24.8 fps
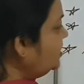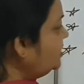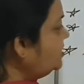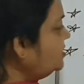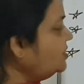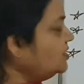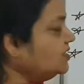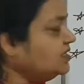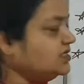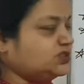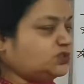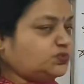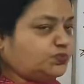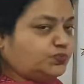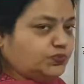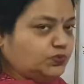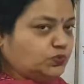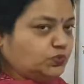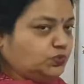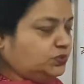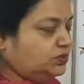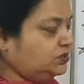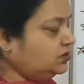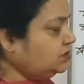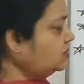with a
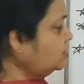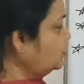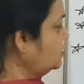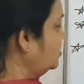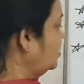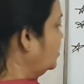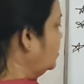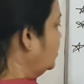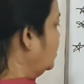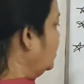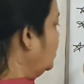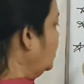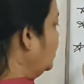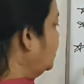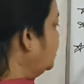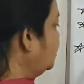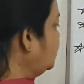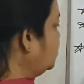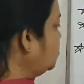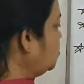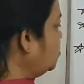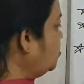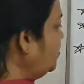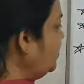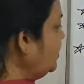spoon,
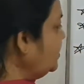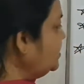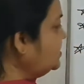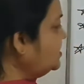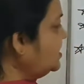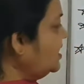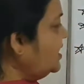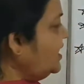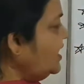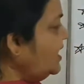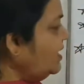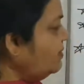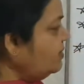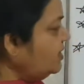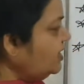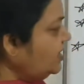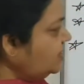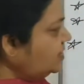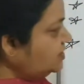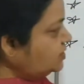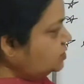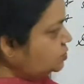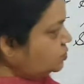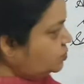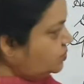squeeze a lemon
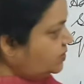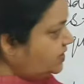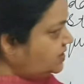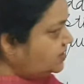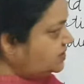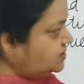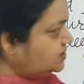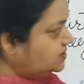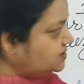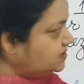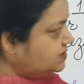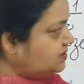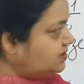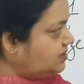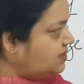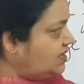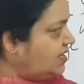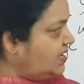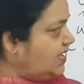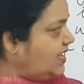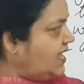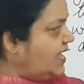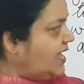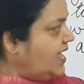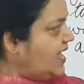into it,
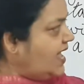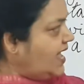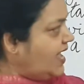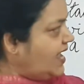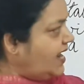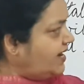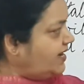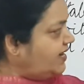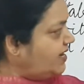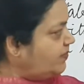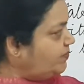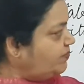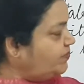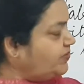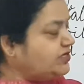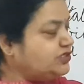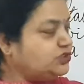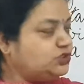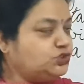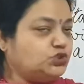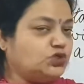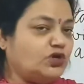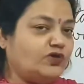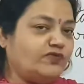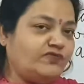add a
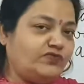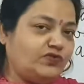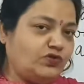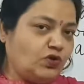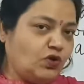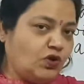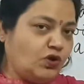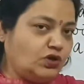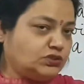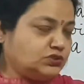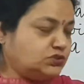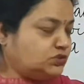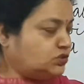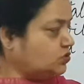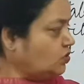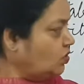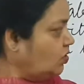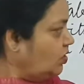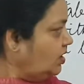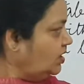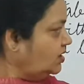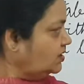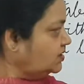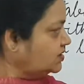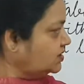pinch of rock
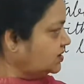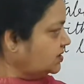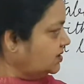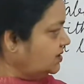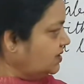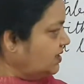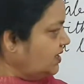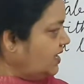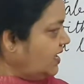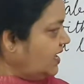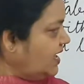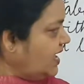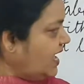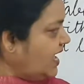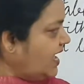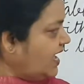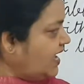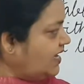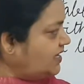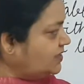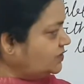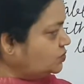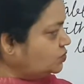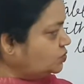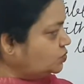salt,
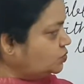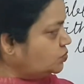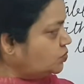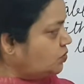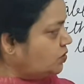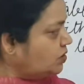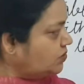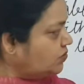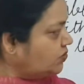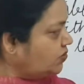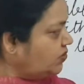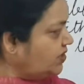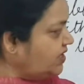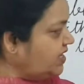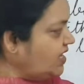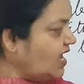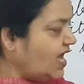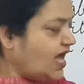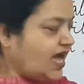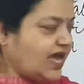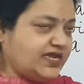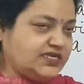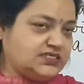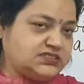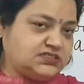add 2 or
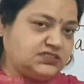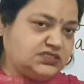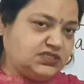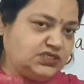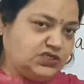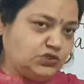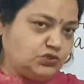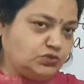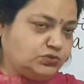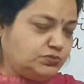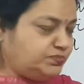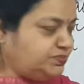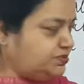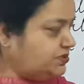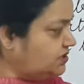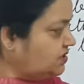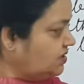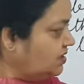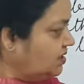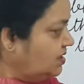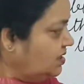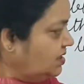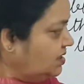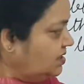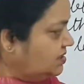3 ice
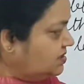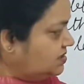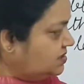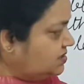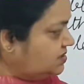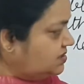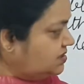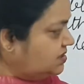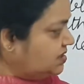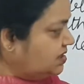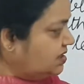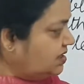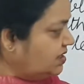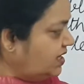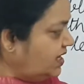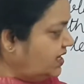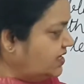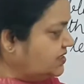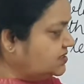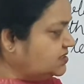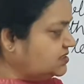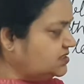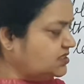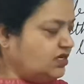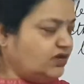cubes, stir
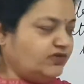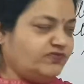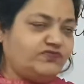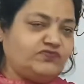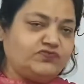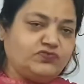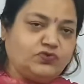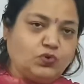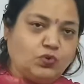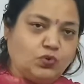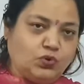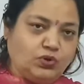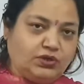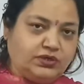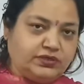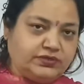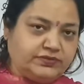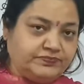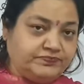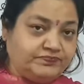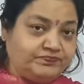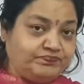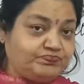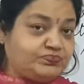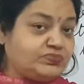and serve cold.
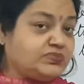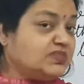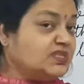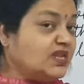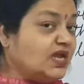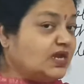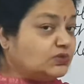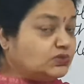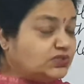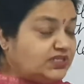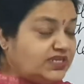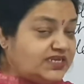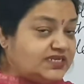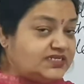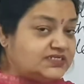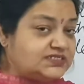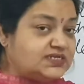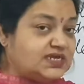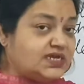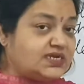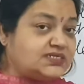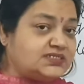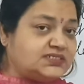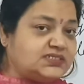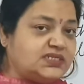Now these
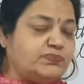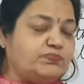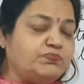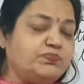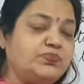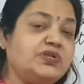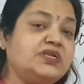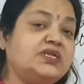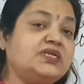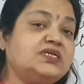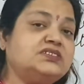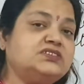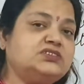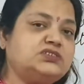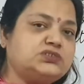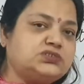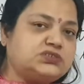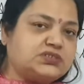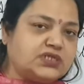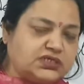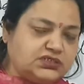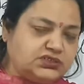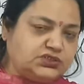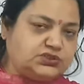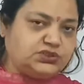are simple
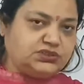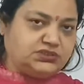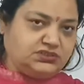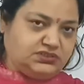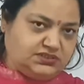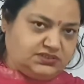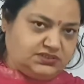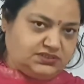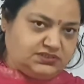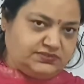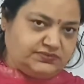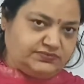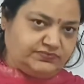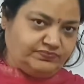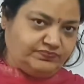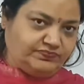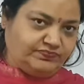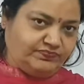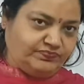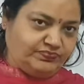instructions.